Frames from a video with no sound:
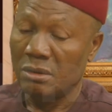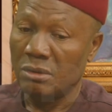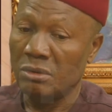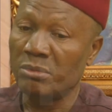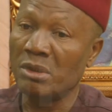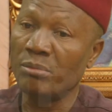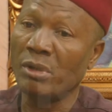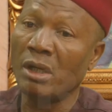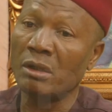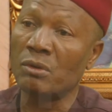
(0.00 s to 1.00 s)

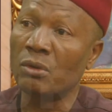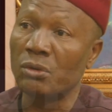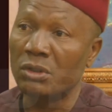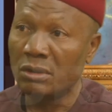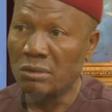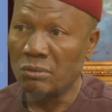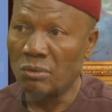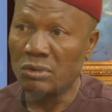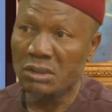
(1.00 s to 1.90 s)
Remember Kukuri, who was